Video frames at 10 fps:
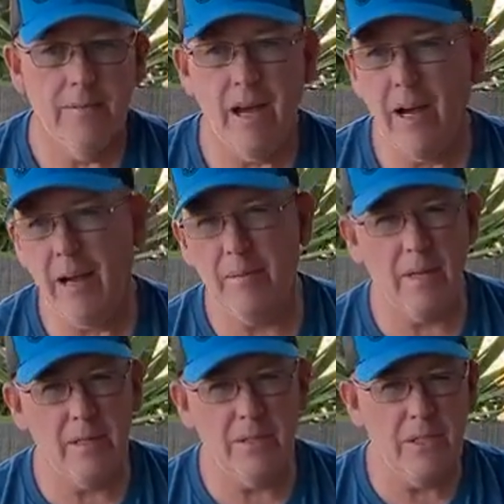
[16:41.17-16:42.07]
Uh,
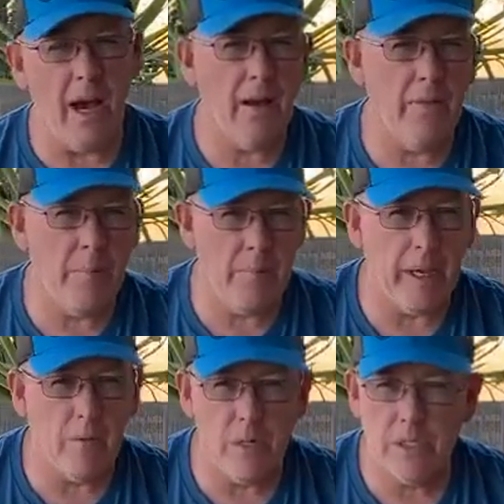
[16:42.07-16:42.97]
not on the
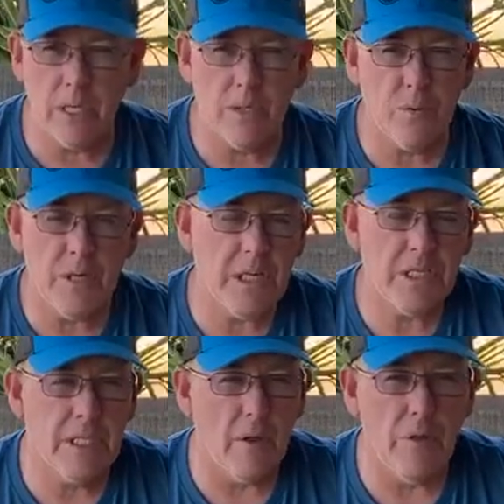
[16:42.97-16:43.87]
big ones because we didn't
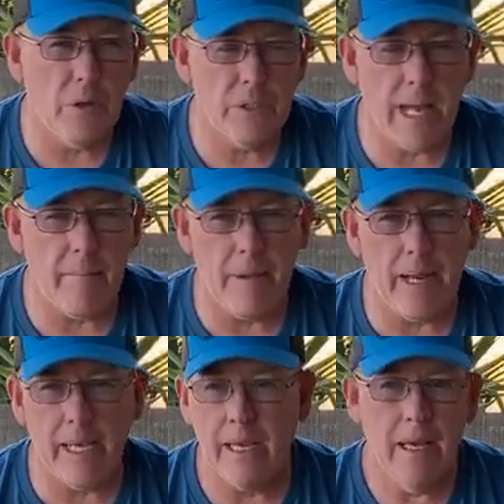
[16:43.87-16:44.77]
sell those that
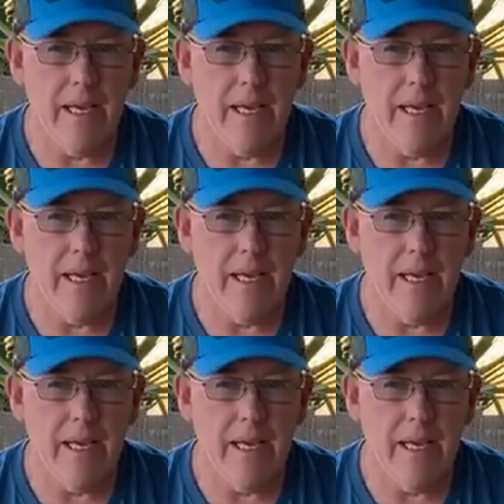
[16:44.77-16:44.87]
many.